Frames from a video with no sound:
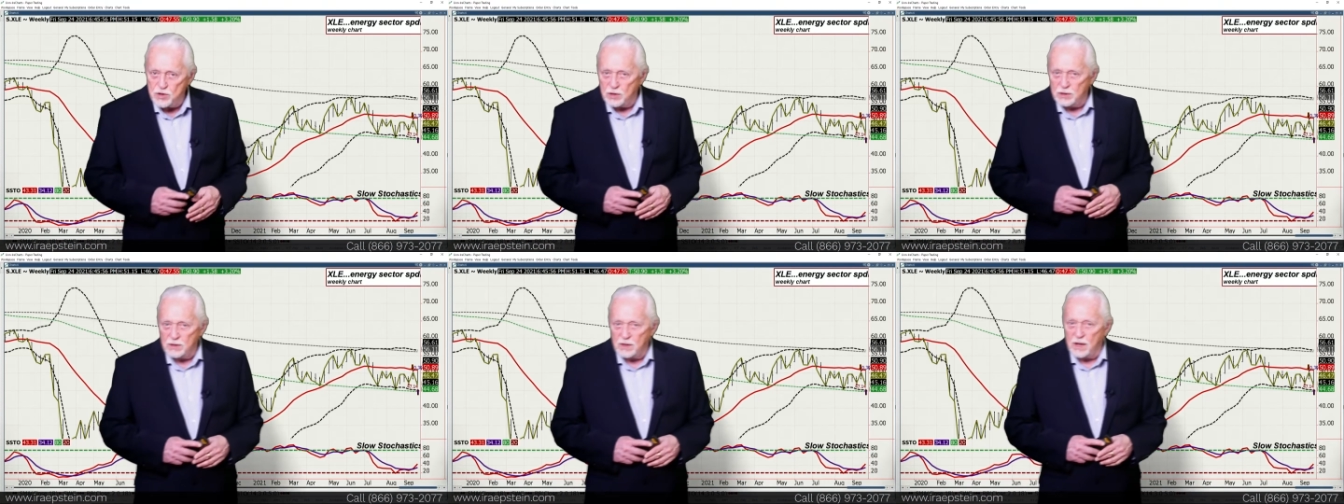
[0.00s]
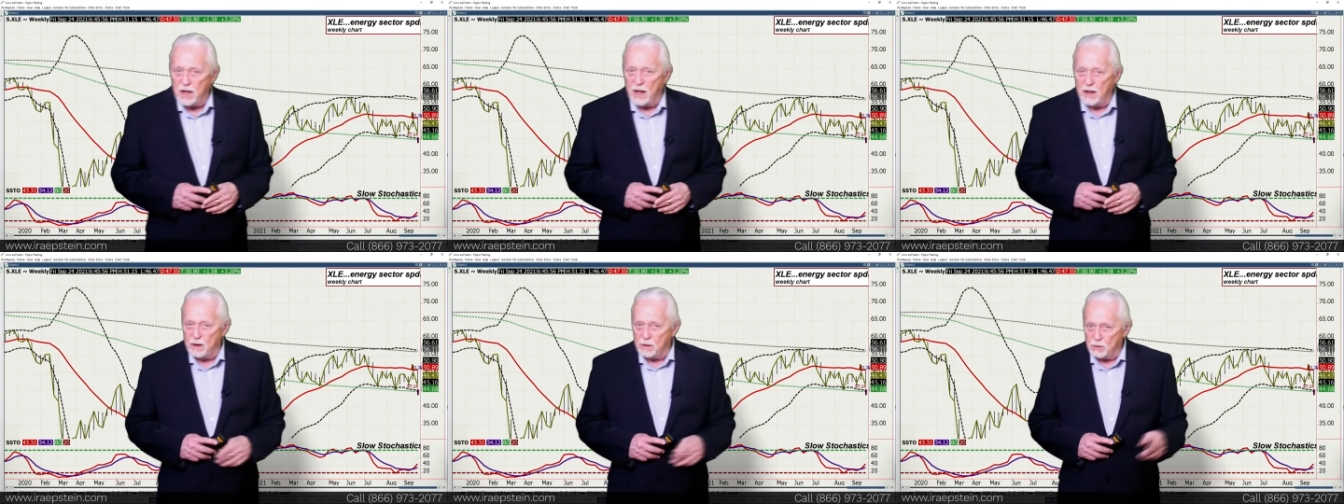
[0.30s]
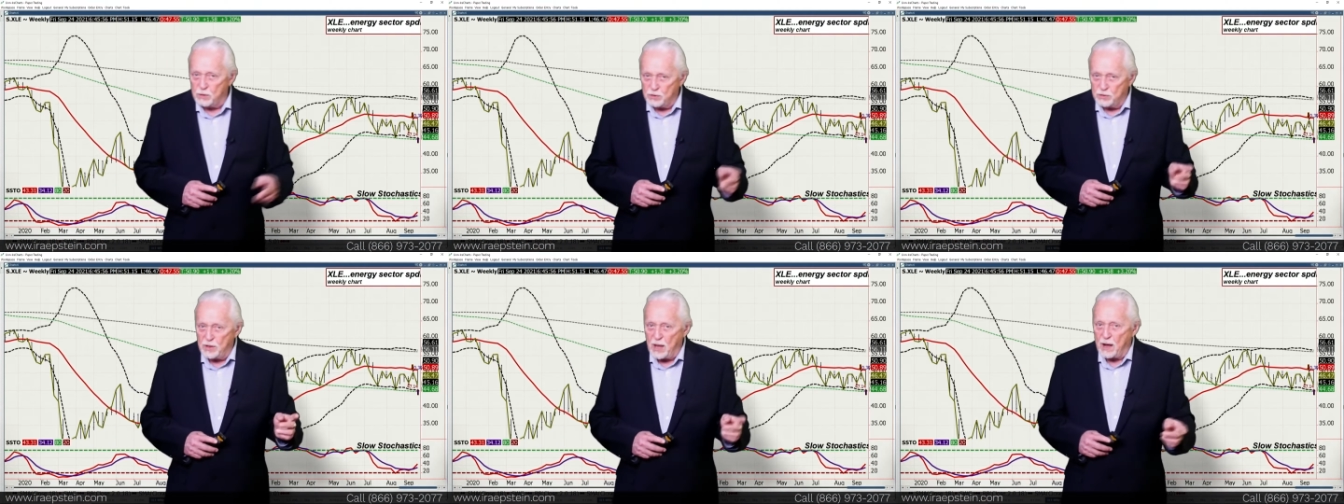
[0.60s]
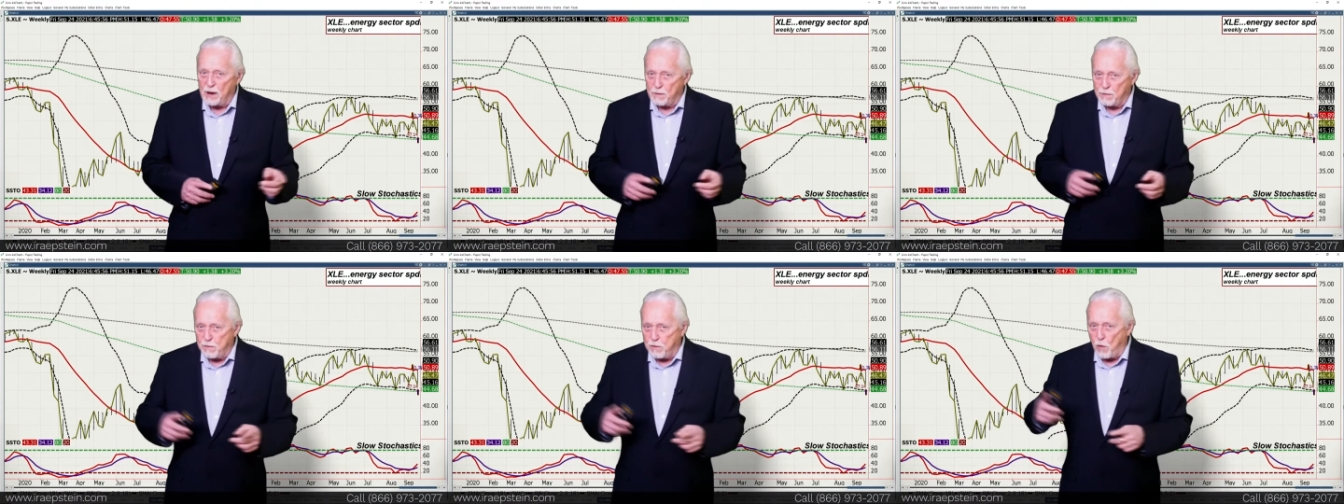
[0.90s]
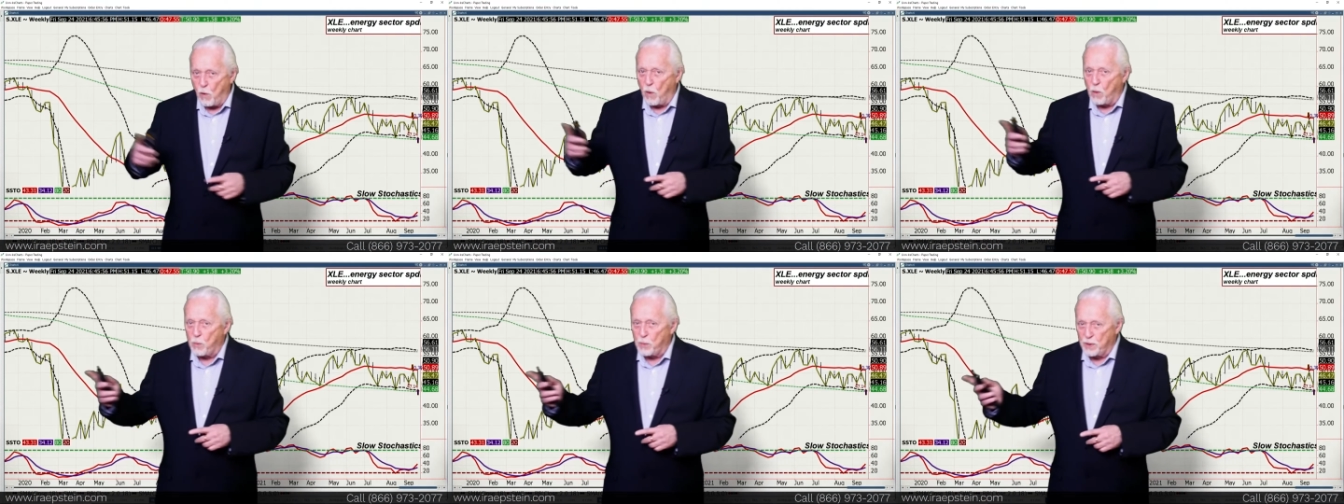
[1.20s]
indicator is not a
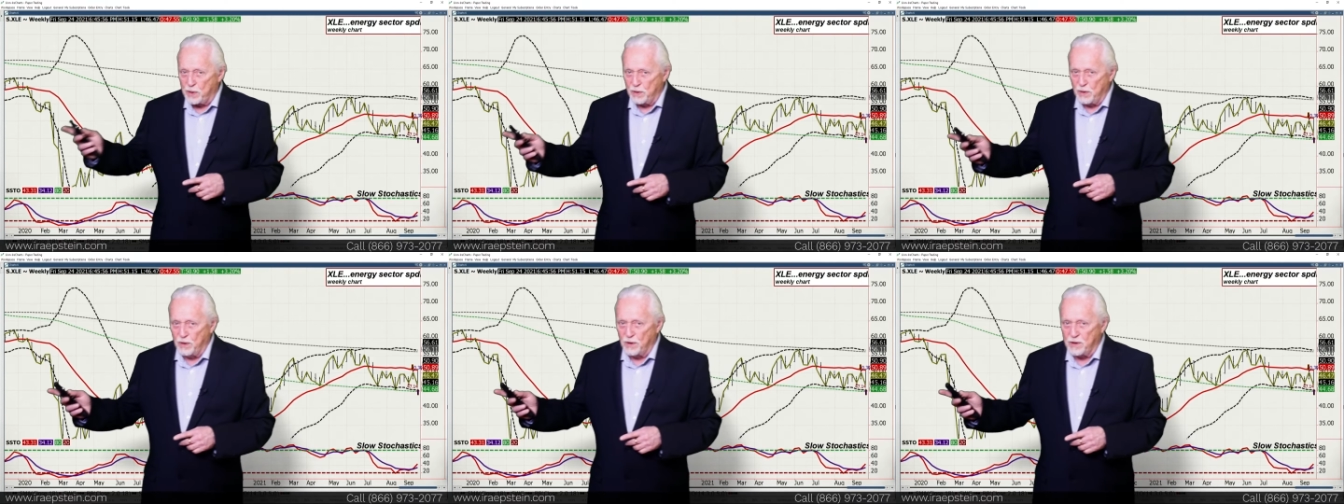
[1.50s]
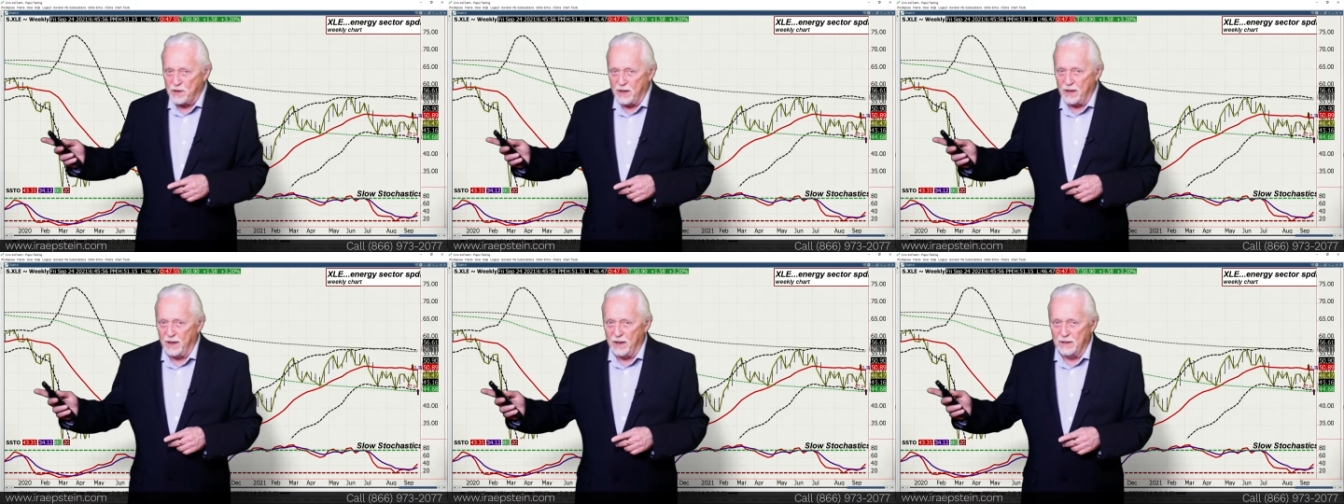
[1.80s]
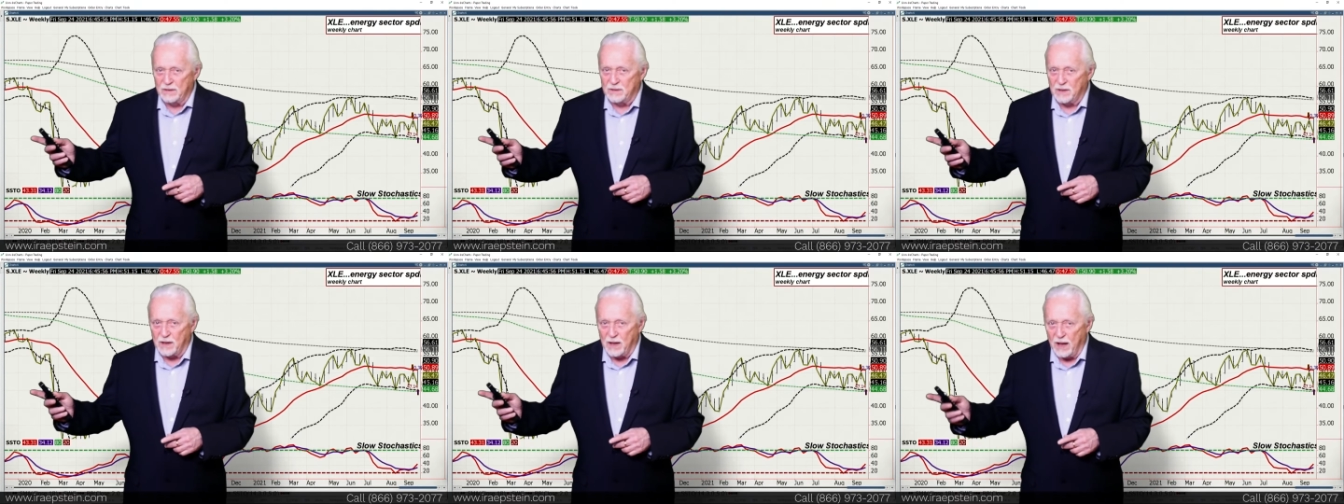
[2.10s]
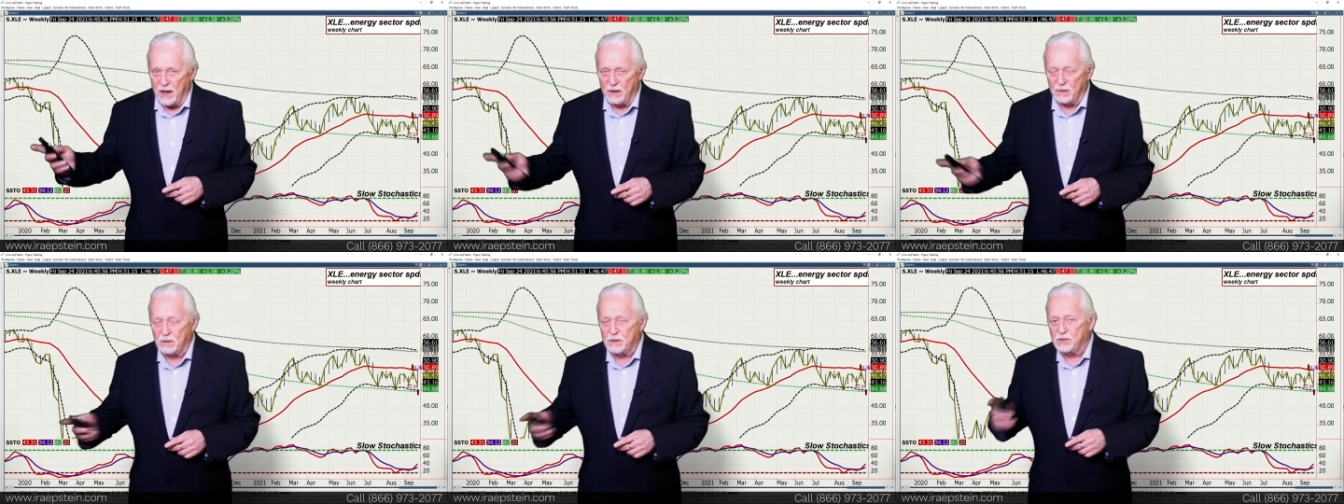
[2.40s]
forward looking indicator,